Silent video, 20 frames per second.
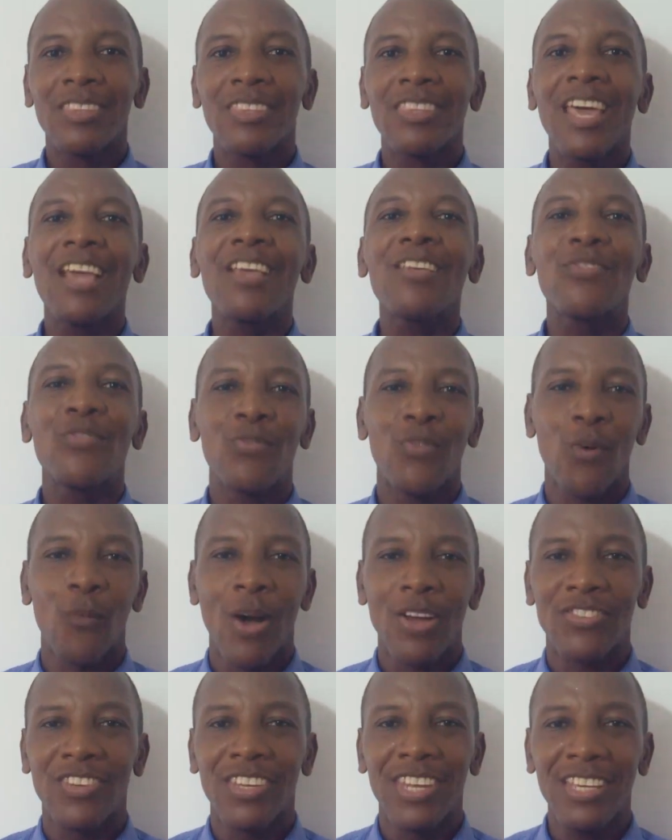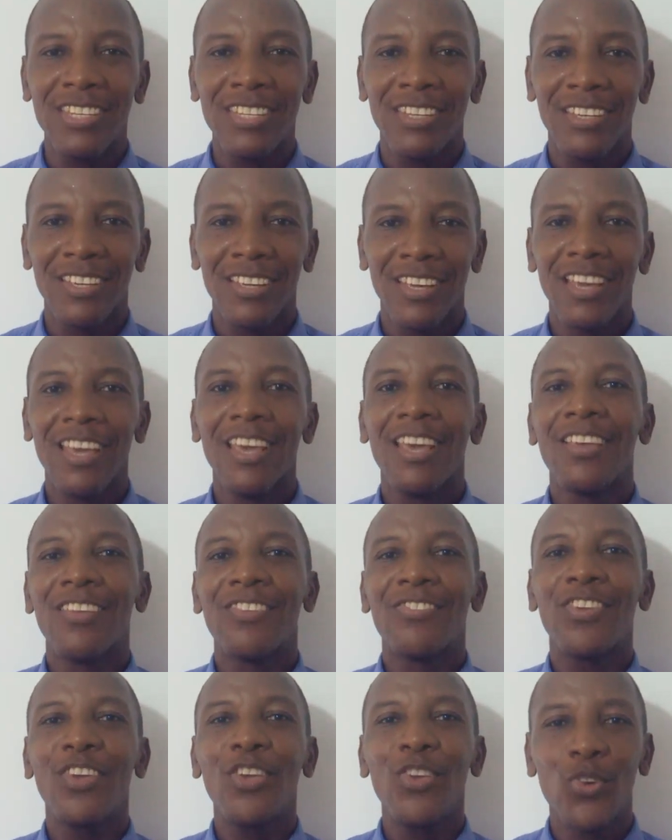Thanks for watching it.
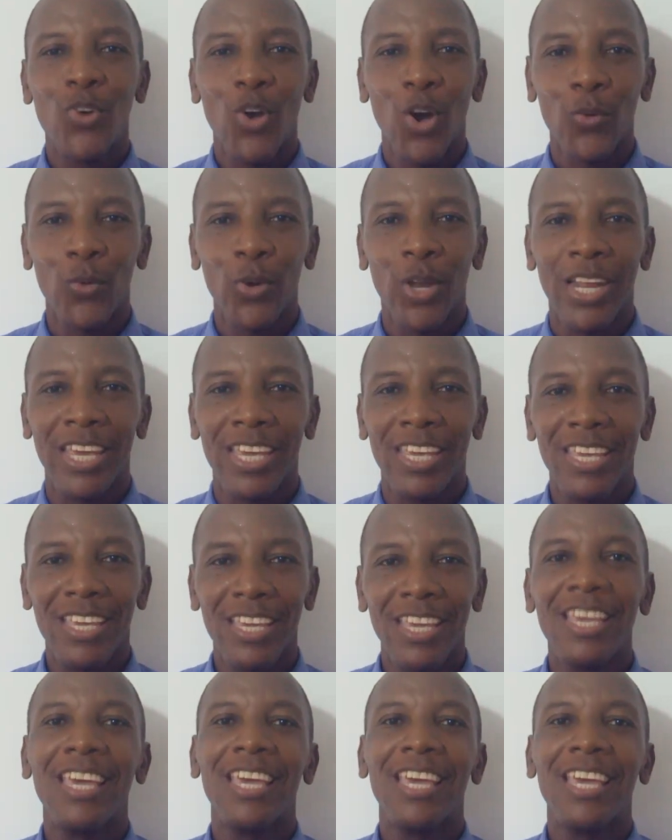See you, God willing,